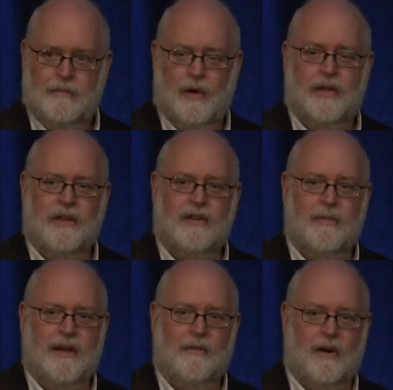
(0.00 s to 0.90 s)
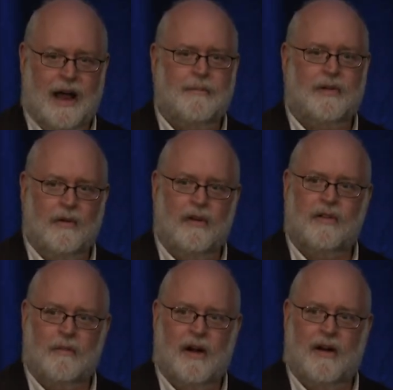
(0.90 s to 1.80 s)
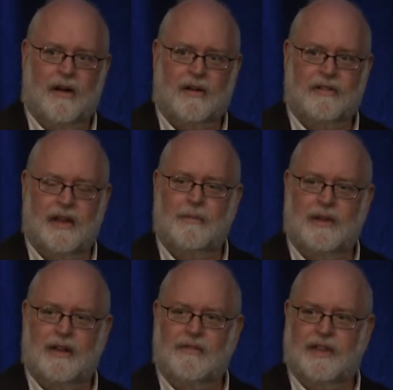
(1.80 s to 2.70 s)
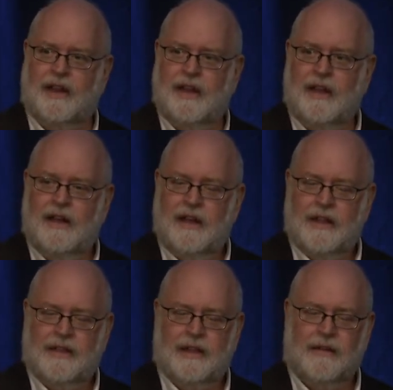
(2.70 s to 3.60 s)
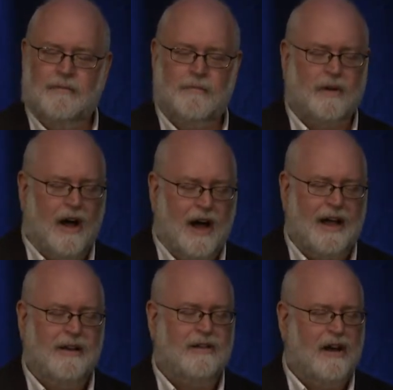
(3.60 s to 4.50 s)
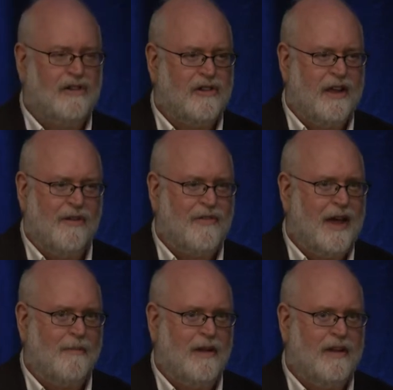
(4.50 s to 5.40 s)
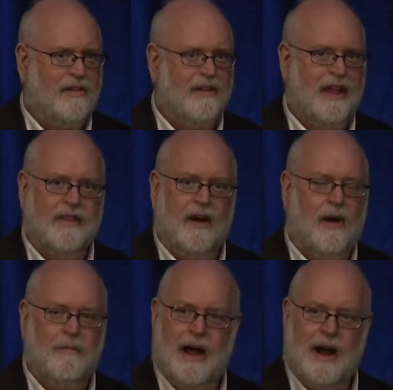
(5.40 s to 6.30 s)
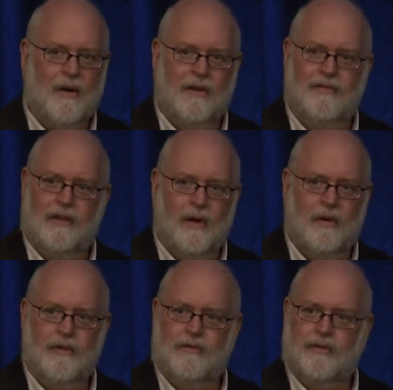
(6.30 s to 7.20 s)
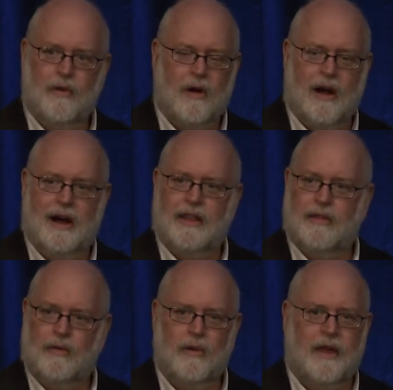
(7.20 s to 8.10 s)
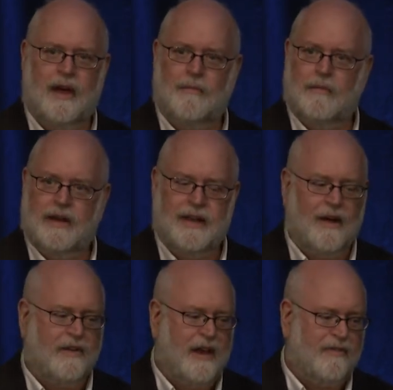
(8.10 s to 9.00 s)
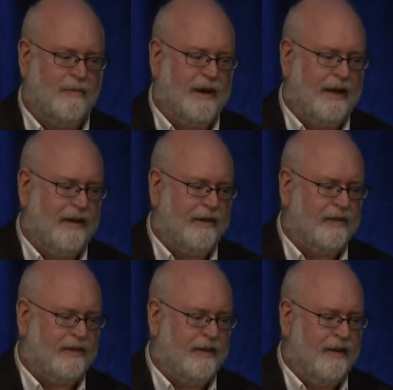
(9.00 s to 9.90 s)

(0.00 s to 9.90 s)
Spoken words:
Both these men were absolutist monarchs. They believed that God touched their families and that all power flowed through God, through them, and down to everybody else,